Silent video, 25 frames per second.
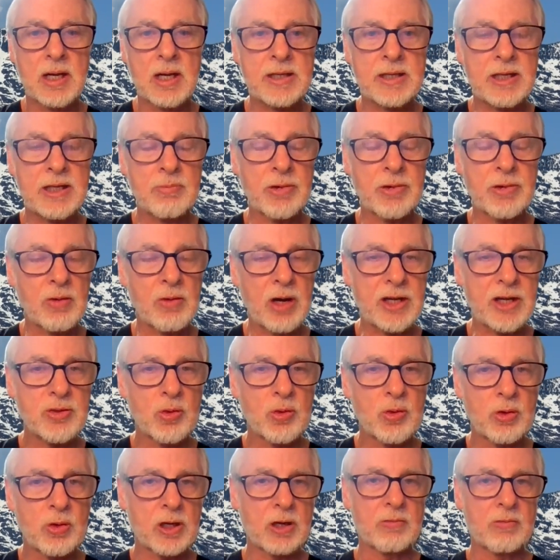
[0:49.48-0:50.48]
I did my
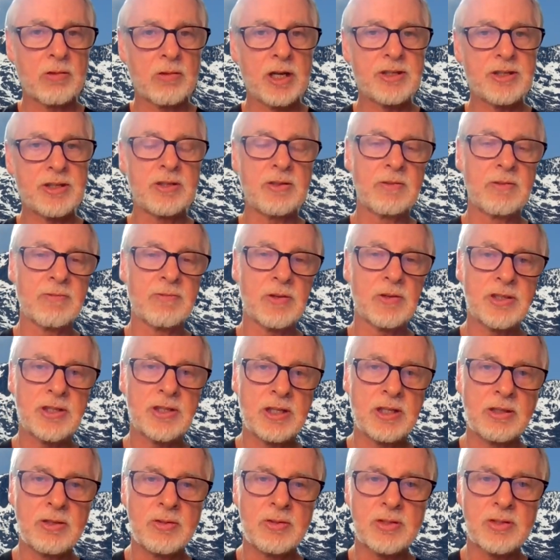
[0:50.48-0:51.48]
graduate work at Rice
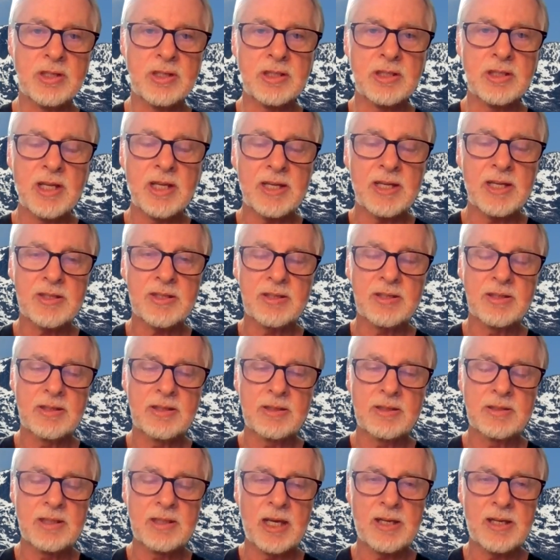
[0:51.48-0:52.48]
University in Houston,
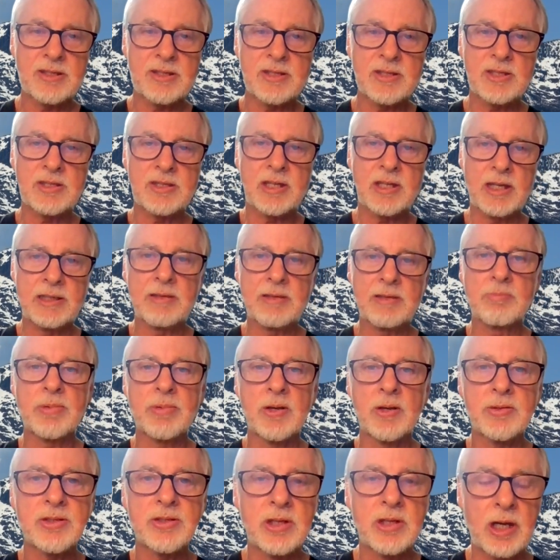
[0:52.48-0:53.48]
Texas, and I did
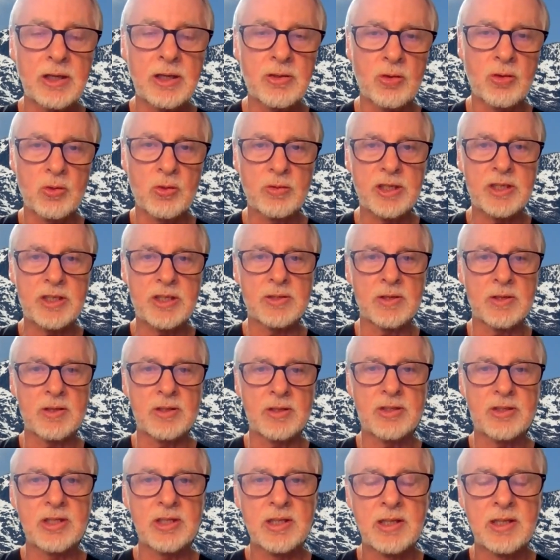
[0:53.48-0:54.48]
postdoctoral
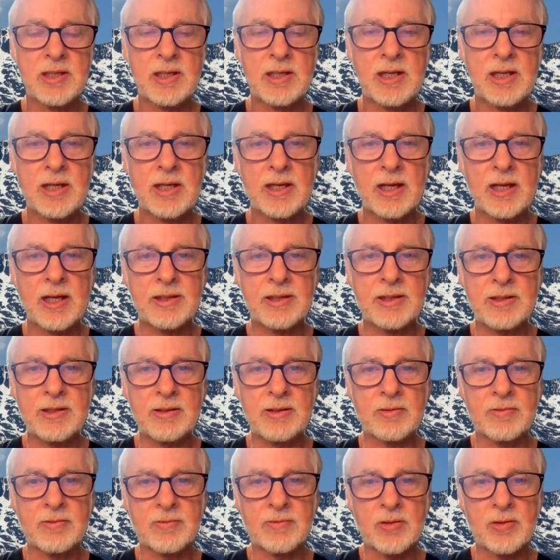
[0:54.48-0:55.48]
research at the
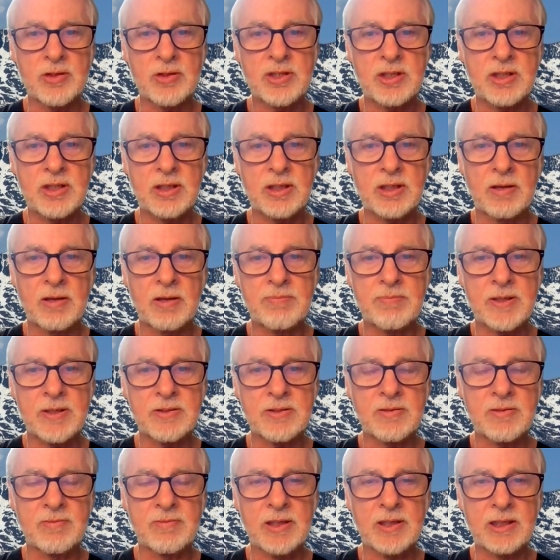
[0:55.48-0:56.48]
University of
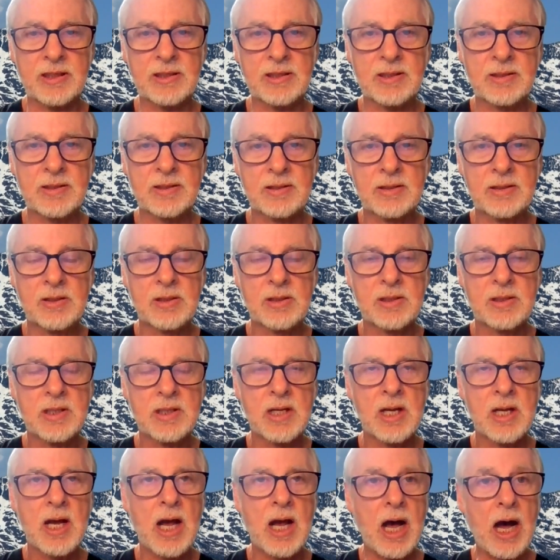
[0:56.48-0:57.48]
Pennsylvania.
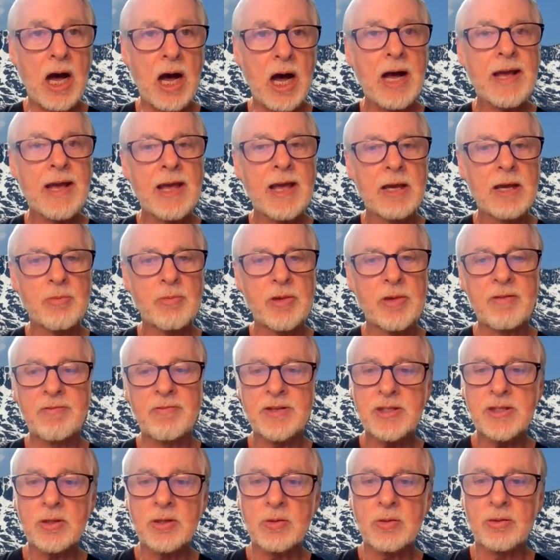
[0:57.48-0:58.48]
I am a
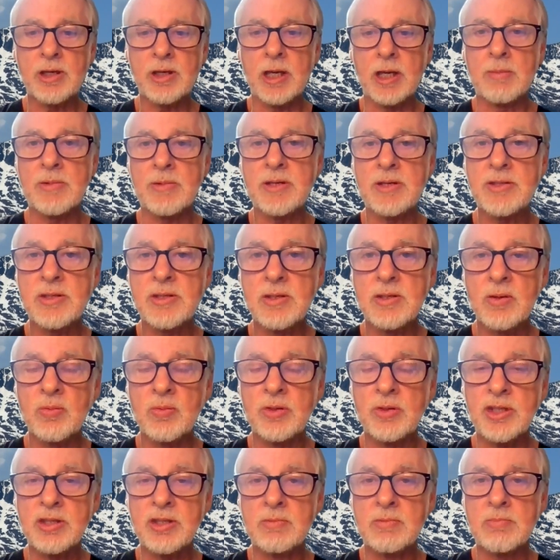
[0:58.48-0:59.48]
physical chemist,
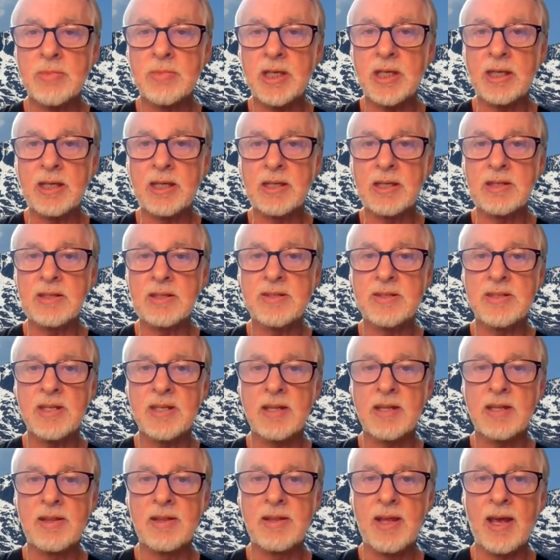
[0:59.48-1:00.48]
which means
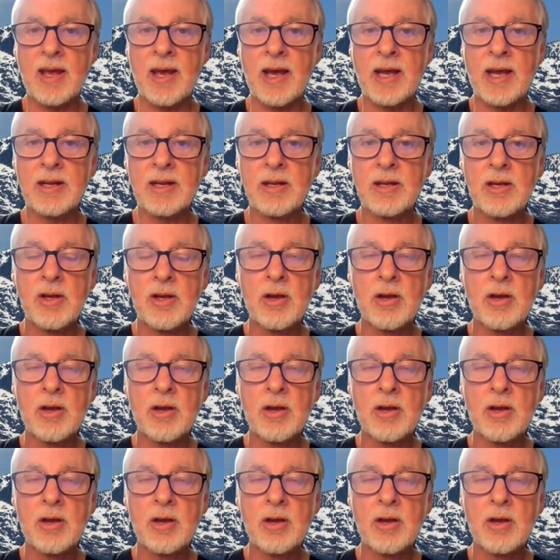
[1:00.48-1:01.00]
that